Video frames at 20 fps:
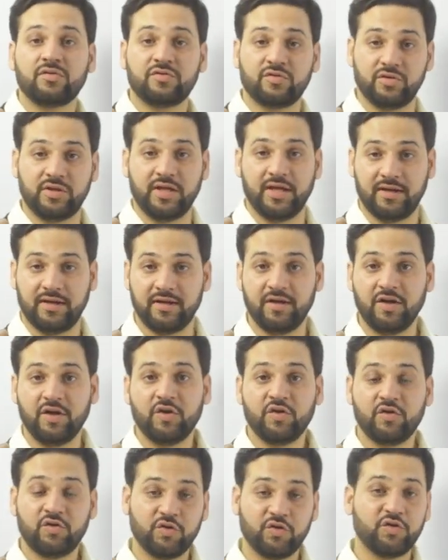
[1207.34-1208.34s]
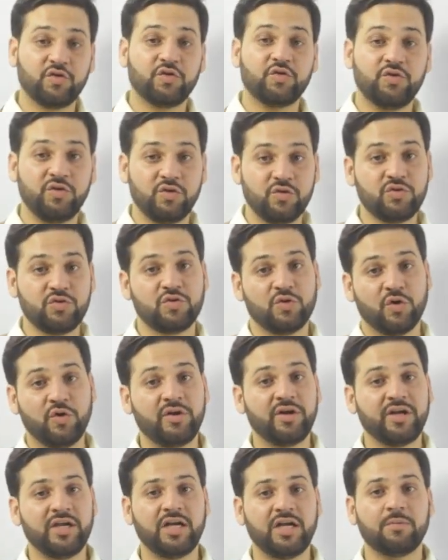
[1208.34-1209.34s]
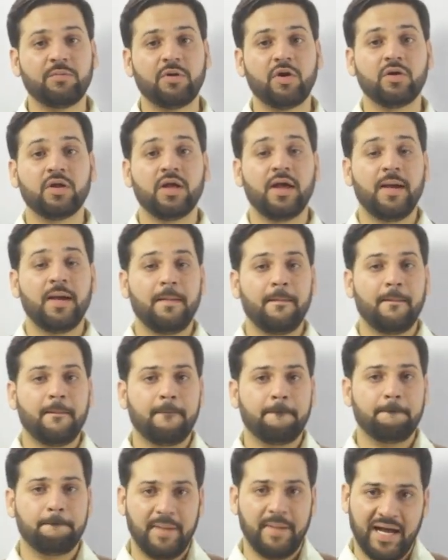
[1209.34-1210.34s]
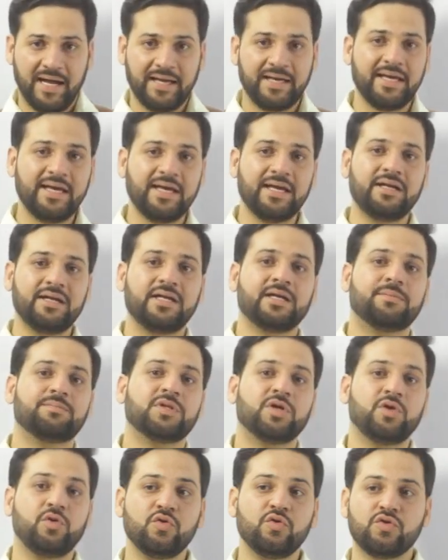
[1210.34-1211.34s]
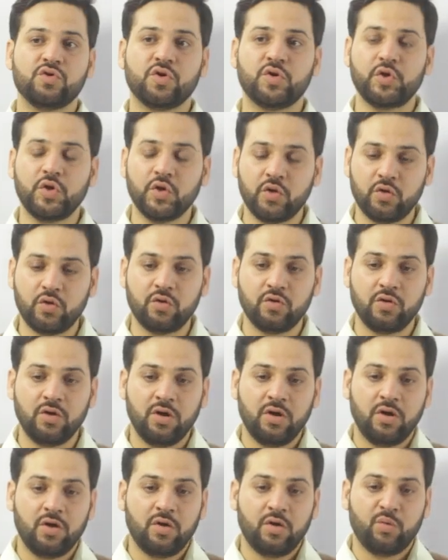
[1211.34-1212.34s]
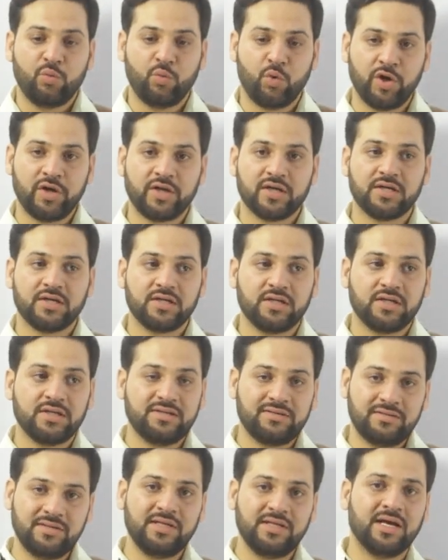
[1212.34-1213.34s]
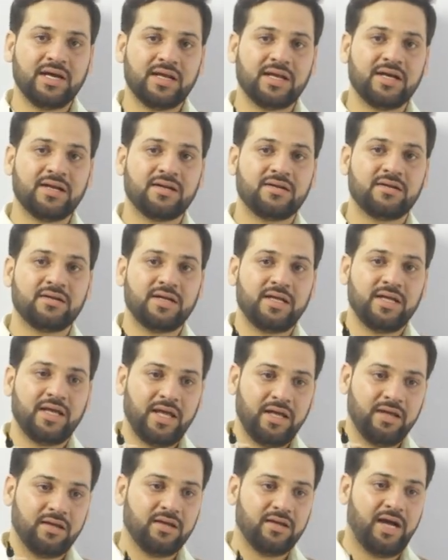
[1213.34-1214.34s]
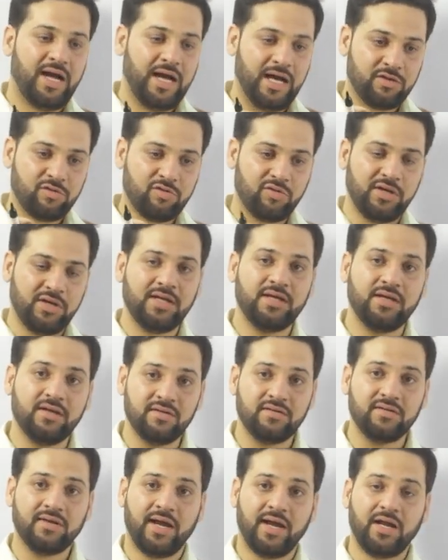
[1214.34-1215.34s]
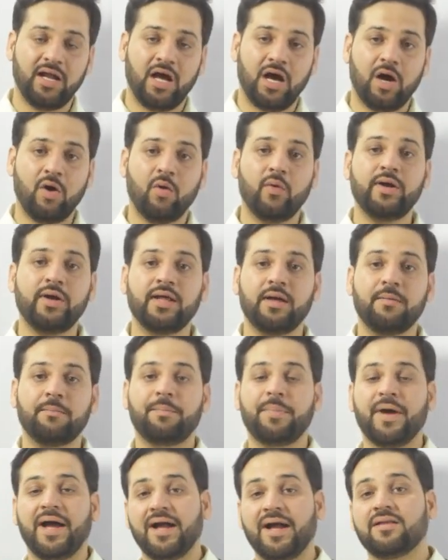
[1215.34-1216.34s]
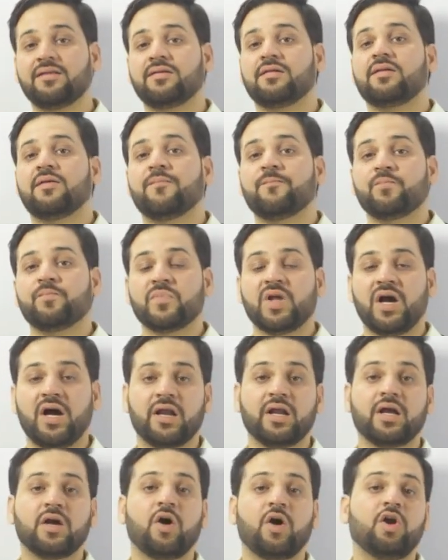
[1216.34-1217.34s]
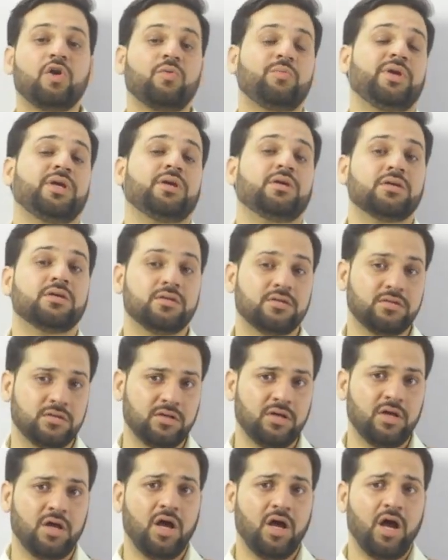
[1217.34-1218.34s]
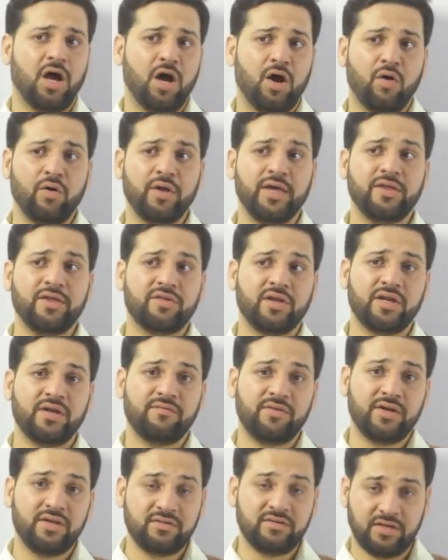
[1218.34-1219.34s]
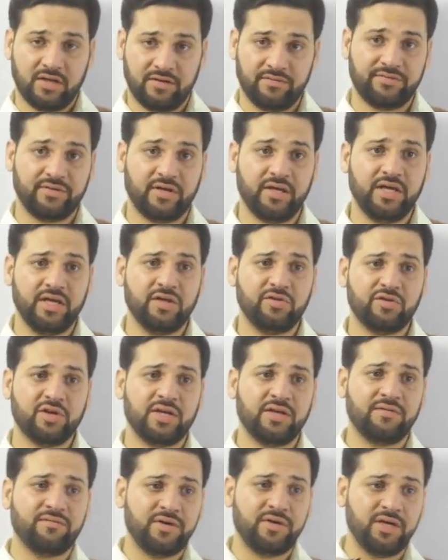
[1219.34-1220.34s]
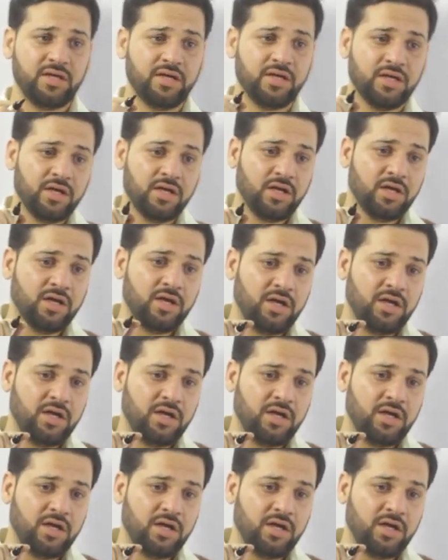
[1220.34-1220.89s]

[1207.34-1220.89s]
also there. So you should read about banking in depth. You should know what CRR actually is and how it impacts our economy, how each and every stuff, each and every